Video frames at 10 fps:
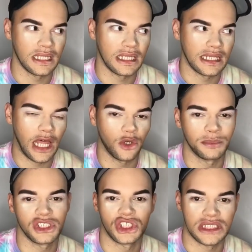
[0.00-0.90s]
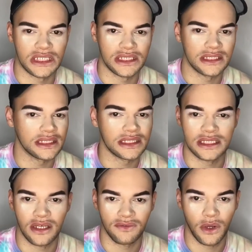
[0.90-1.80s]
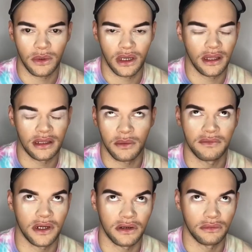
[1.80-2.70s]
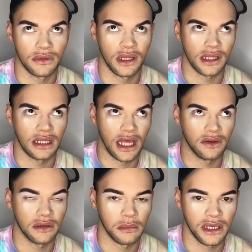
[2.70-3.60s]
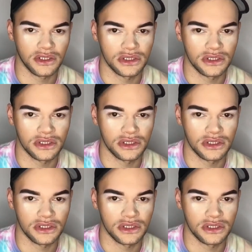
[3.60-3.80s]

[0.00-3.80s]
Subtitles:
loud machines and stuff going on, and they were very like loud and obnoxious